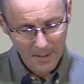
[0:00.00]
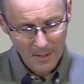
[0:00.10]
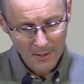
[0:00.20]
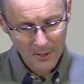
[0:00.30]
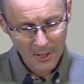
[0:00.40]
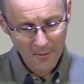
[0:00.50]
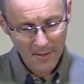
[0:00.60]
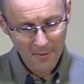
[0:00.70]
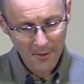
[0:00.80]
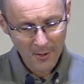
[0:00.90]
So
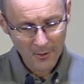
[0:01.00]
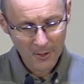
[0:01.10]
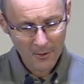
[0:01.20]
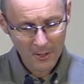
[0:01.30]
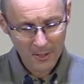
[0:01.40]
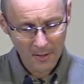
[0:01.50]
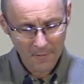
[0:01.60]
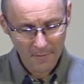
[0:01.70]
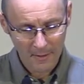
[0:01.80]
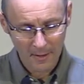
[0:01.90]
then, those who
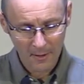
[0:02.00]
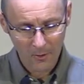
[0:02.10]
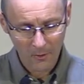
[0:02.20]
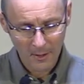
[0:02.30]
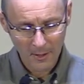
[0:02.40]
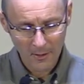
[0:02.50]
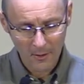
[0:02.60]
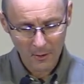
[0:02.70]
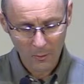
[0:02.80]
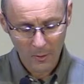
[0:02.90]
suffer according to
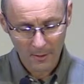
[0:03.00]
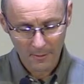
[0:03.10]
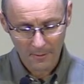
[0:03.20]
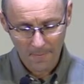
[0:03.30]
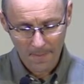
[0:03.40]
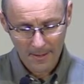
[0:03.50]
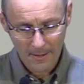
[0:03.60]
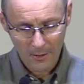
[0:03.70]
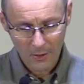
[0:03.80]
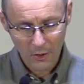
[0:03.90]
God's will
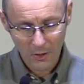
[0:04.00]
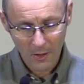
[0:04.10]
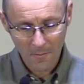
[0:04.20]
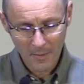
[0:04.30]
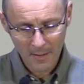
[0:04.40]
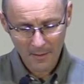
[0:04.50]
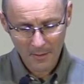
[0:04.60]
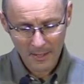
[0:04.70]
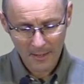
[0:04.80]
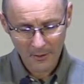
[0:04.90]
should commit
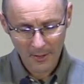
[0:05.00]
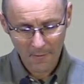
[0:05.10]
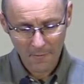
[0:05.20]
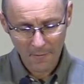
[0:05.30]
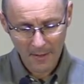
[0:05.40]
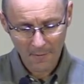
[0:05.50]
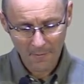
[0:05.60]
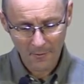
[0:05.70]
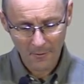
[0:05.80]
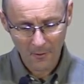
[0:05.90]
themselves to their
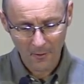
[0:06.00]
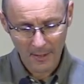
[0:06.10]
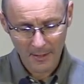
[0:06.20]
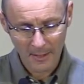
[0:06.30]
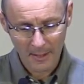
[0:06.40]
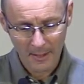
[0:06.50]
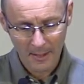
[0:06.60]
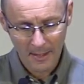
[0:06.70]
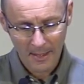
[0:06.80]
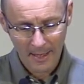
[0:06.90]
faithful Creator
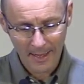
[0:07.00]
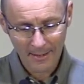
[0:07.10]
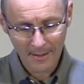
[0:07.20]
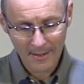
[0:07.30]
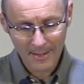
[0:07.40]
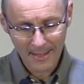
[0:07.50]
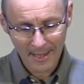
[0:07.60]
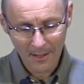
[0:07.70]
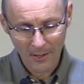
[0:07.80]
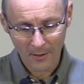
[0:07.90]
and
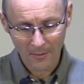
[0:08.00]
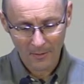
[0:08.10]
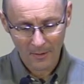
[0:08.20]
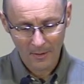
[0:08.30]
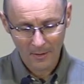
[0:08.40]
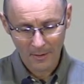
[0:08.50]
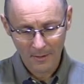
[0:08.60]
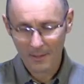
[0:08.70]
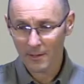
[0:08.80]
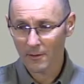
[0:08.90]
continue
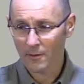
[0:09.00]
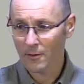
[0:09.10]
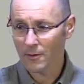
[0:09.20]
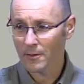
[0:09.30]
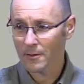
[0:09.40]
to do good.